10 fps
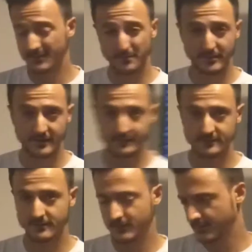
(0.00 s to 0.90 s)
in the
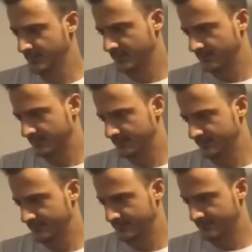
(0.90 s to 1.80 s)
past,
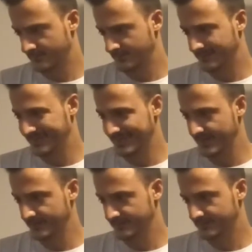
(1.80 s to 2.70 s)
the
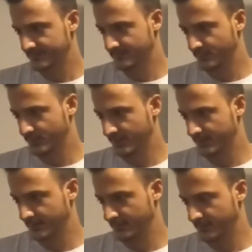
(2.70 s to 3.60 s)
nines,
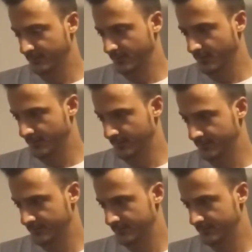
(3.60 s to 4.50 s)
we
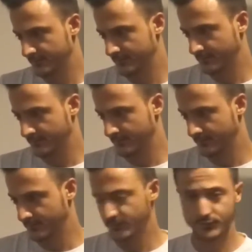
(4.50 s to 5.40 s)
are
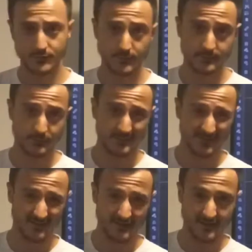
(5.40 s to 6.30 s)
going to be
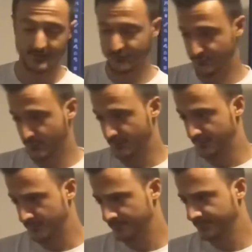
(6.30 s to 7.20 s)
on a 9
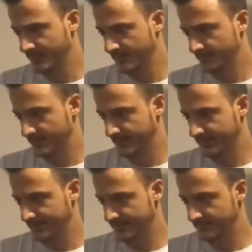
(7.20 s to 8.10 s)
tomorrow, meaning
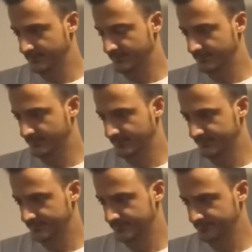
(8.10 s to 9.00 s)
that there is a
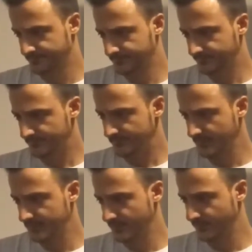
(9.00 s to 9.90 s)
risk
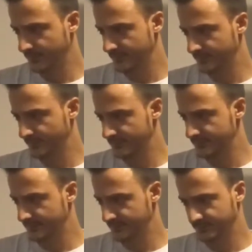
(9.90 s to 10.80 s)
that we could
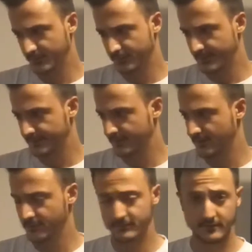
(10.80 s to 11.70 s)
retrace. We are right now
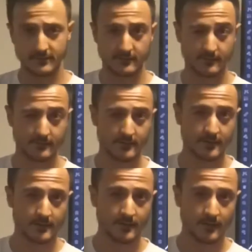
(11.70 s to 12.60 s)
on
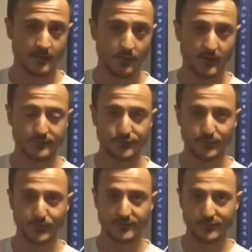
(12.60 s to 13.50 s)
around
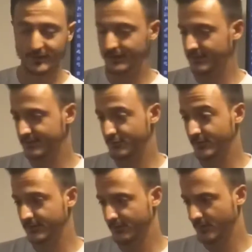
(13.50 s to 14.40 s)
2.3
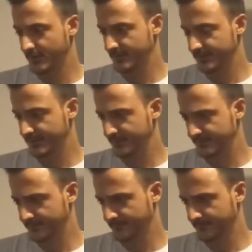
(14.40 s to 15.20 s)
trillion market cap,